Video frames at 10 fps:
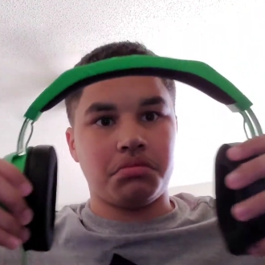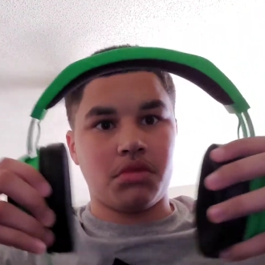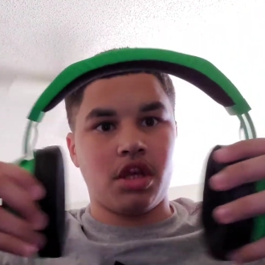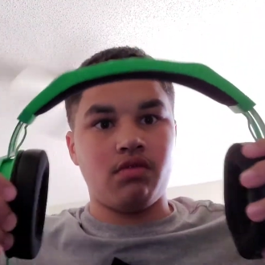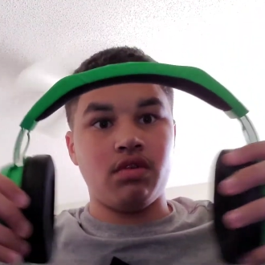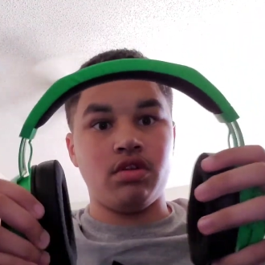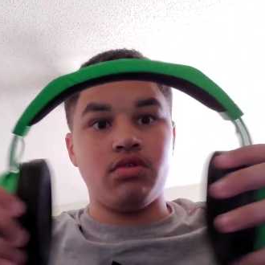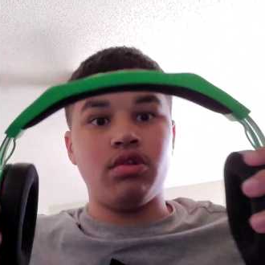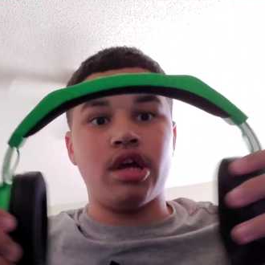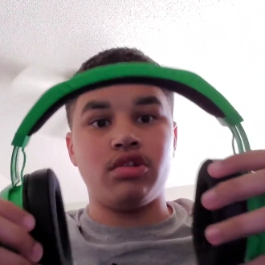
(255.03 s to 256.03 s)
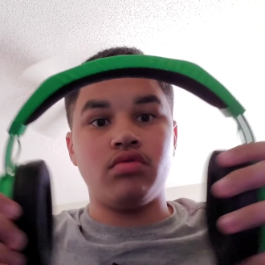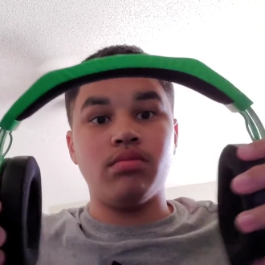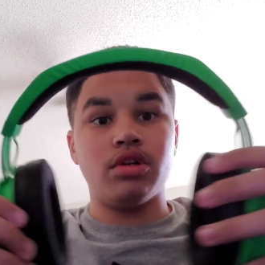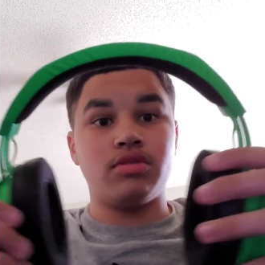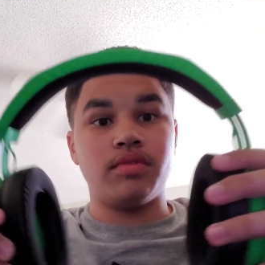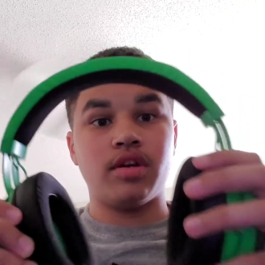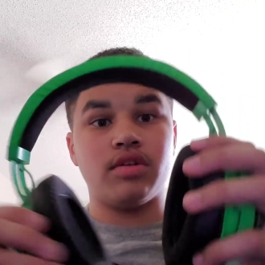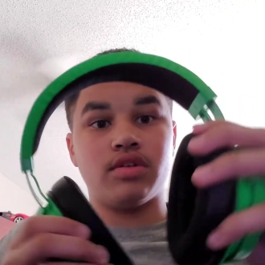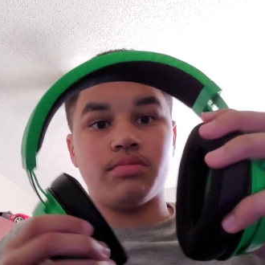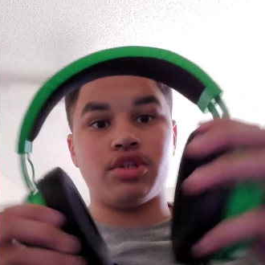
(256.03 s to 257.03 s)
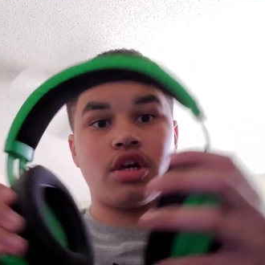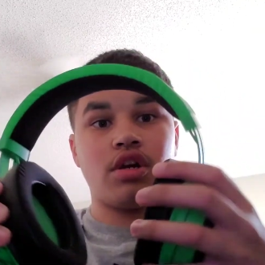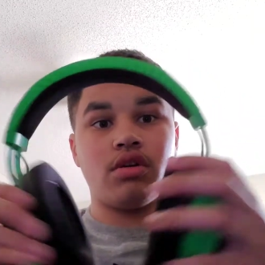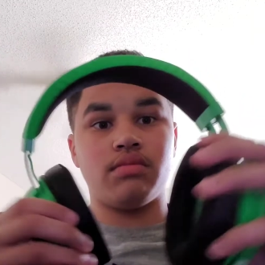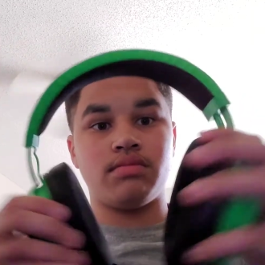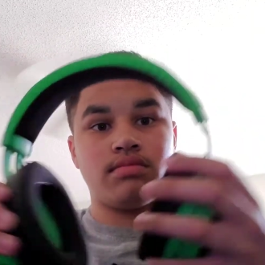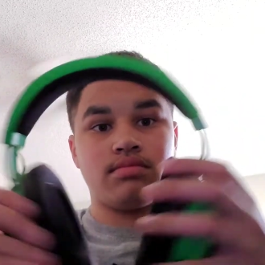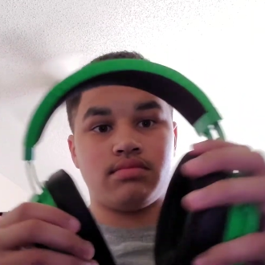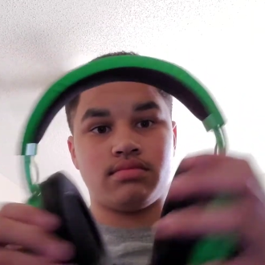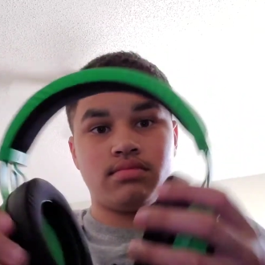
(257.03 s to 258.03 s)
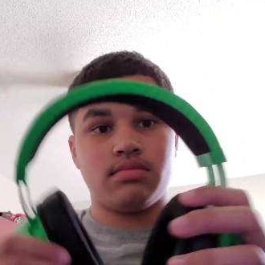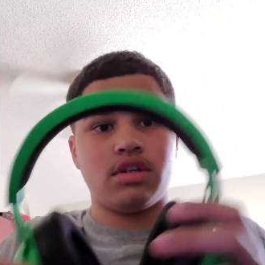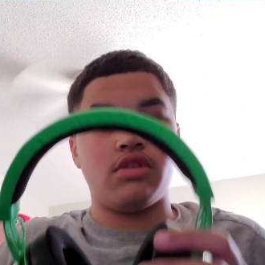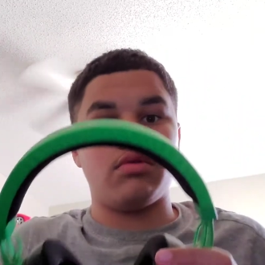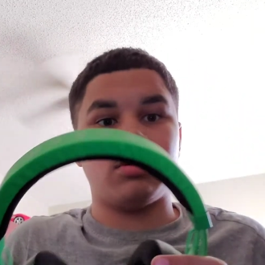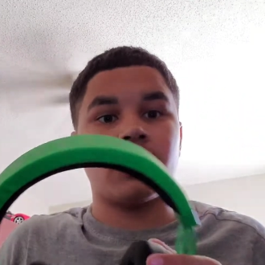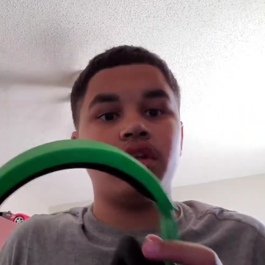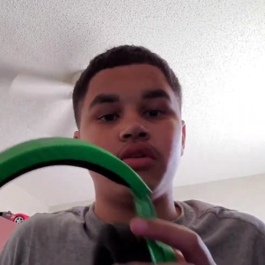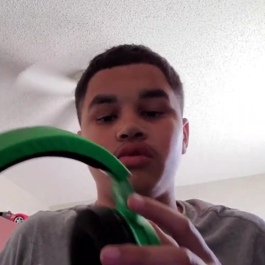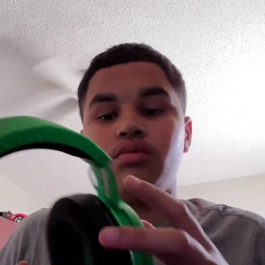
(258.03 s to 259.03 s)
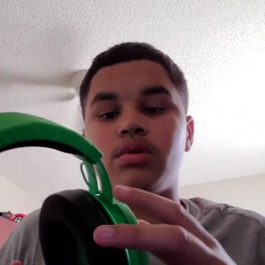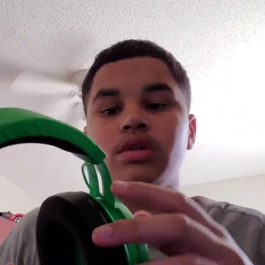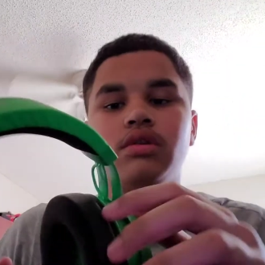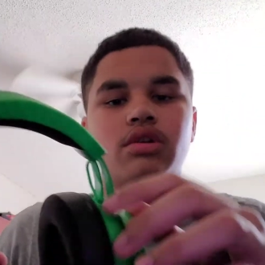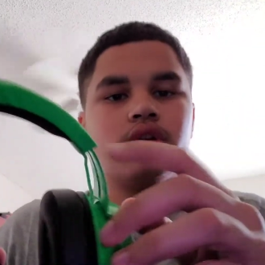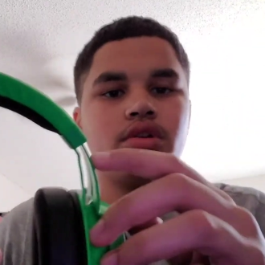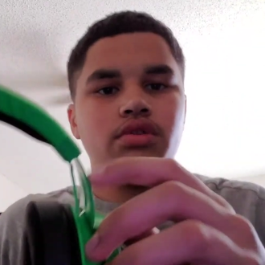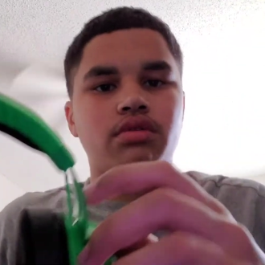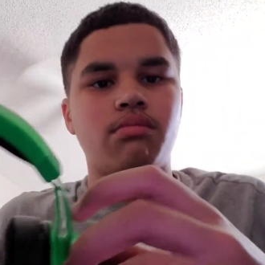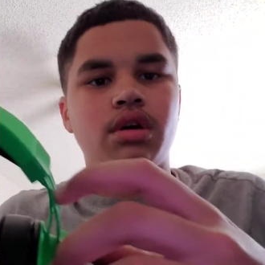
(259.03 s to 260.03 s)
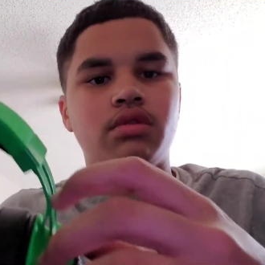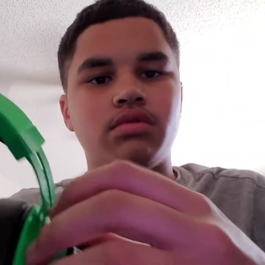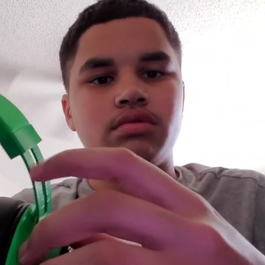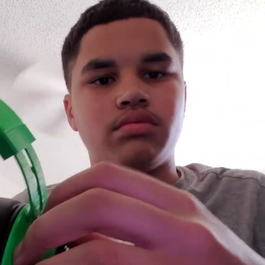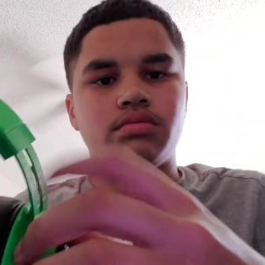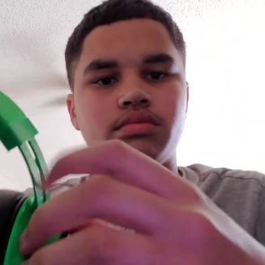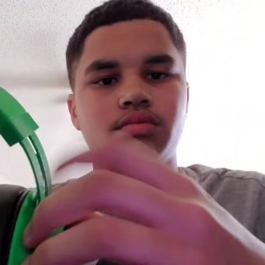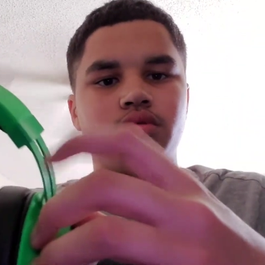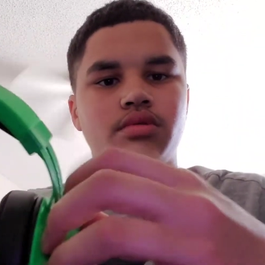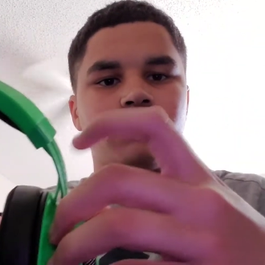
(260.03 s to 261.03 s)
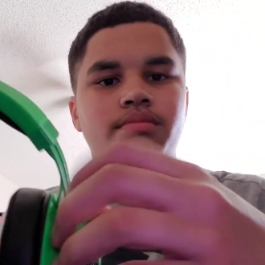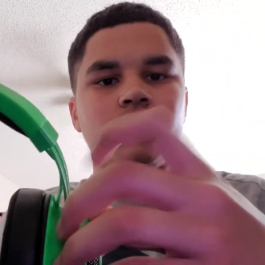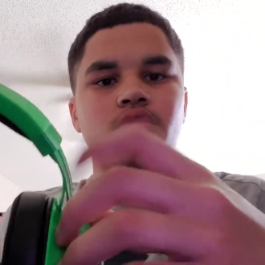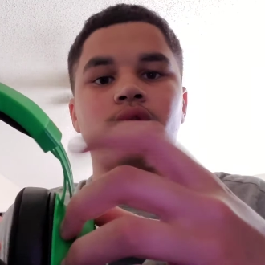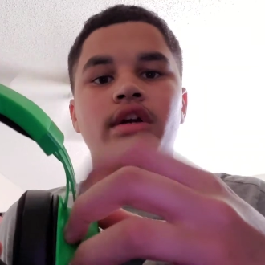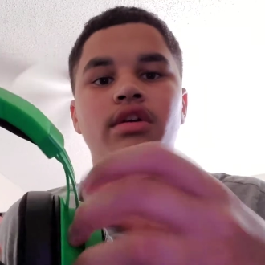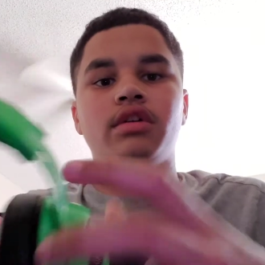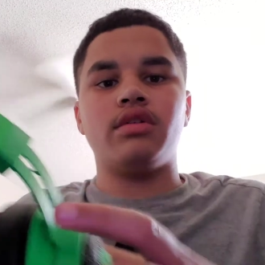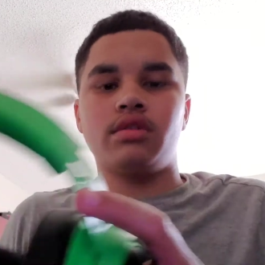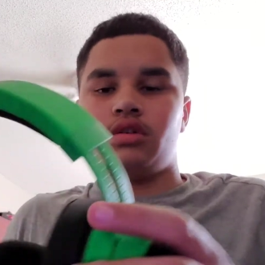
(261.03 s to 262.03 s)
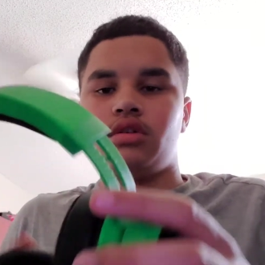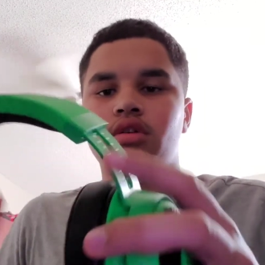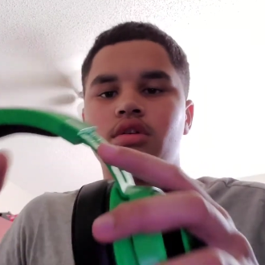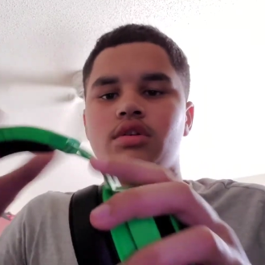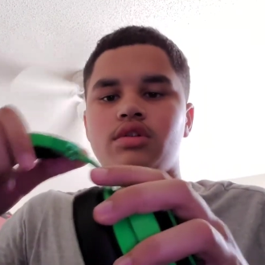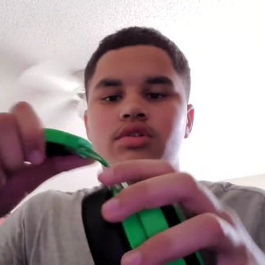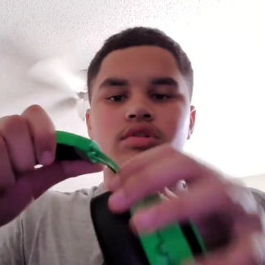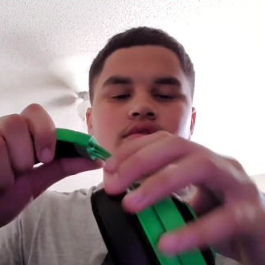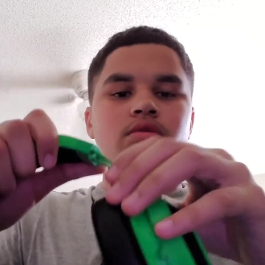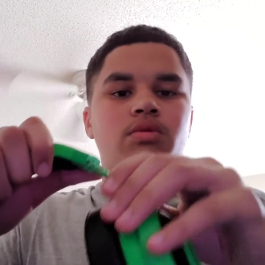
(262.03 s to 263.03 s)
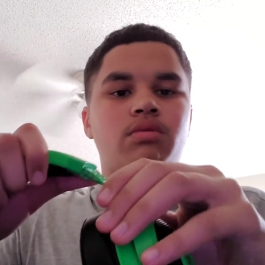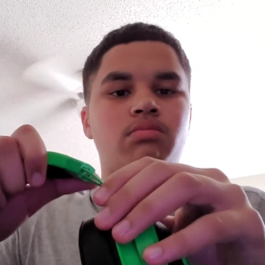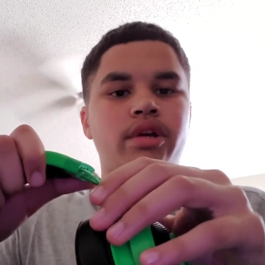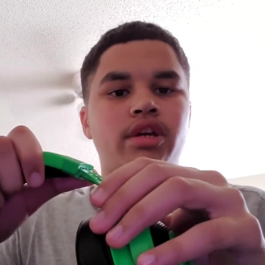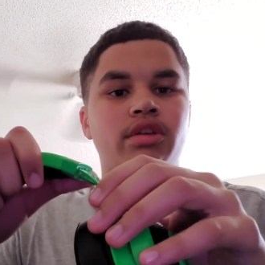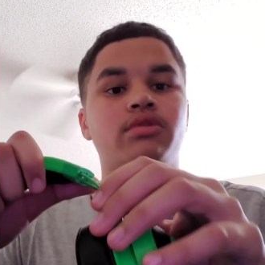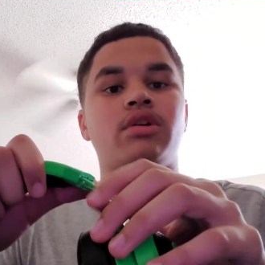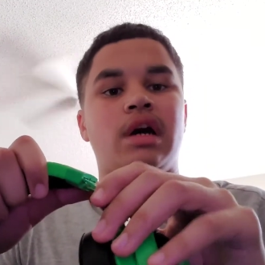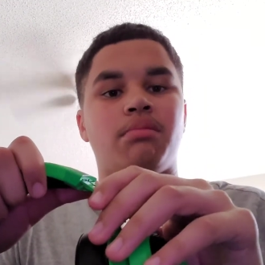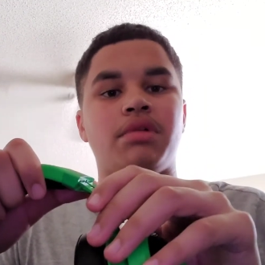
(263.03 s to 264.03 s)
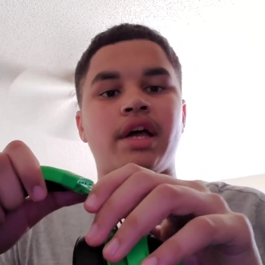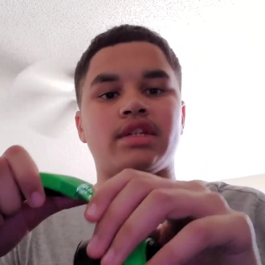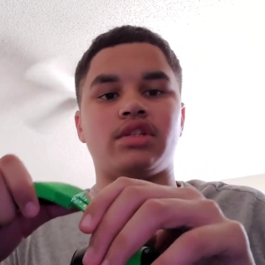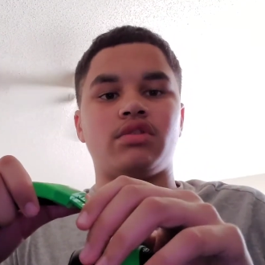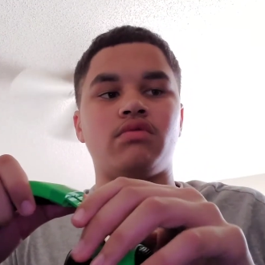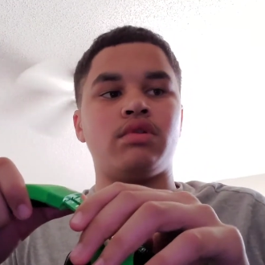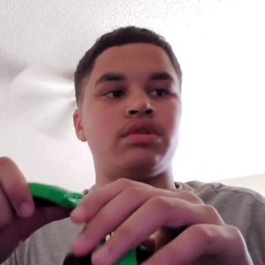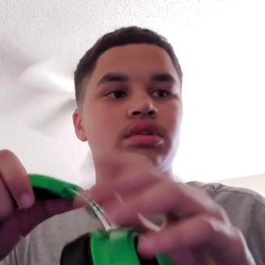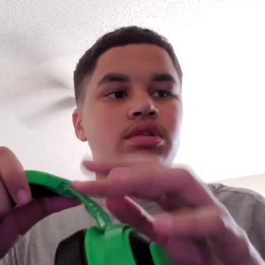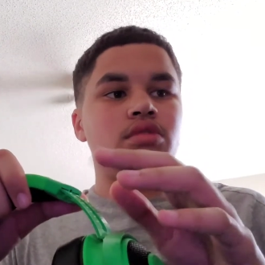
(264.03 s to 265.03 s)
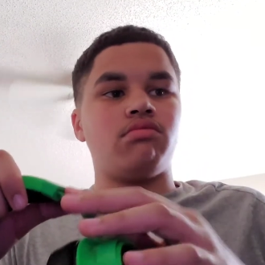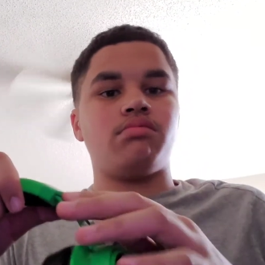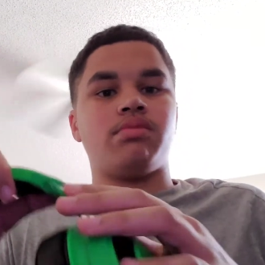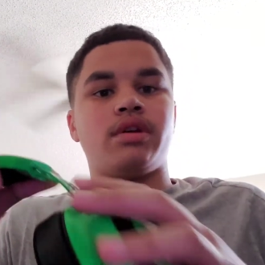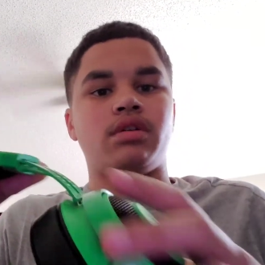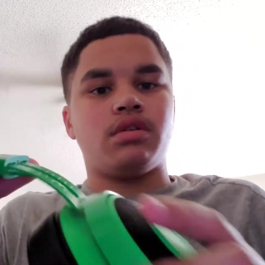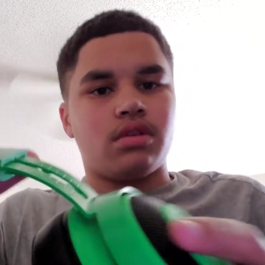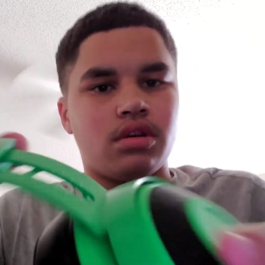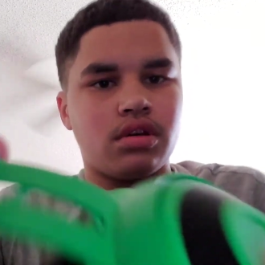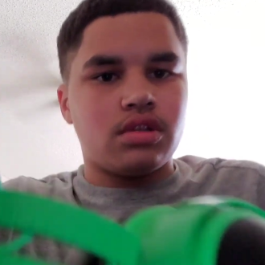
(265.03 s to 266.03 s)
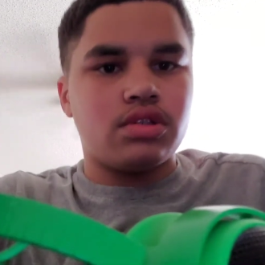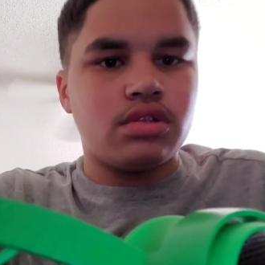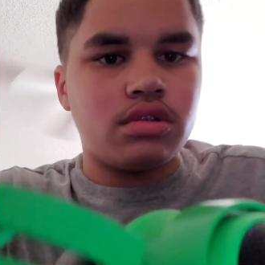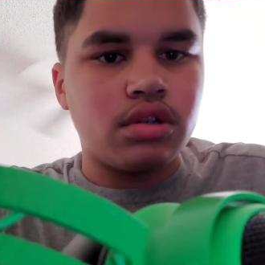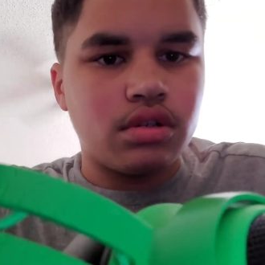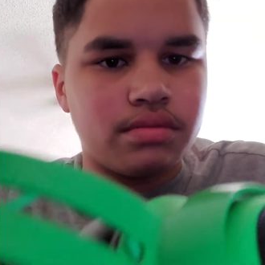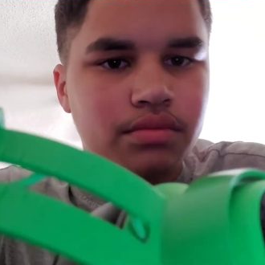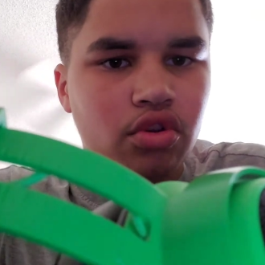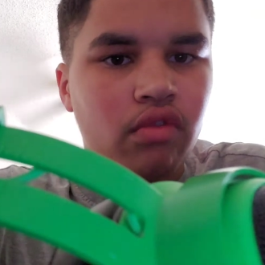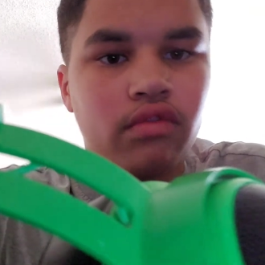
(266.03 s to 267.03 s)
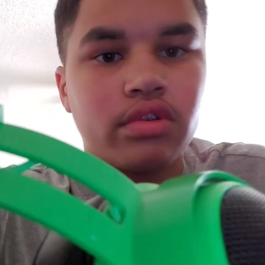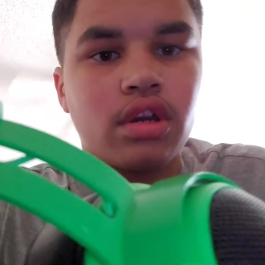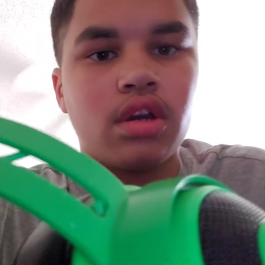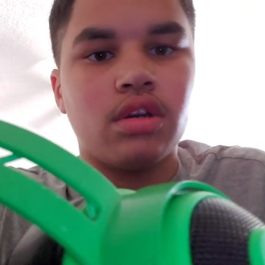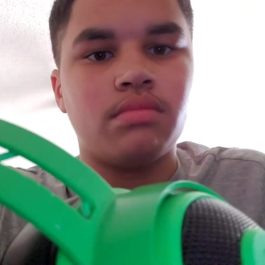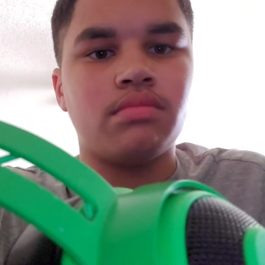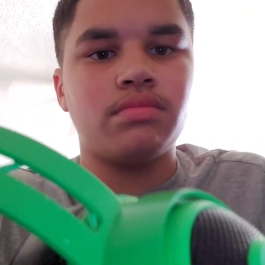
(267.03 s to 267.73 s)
I wouldn't do that too much because I'm scared. I want to get a new one. The metal, there's metal right here, so it won't break. You know how plastic ones, they would break. So over time,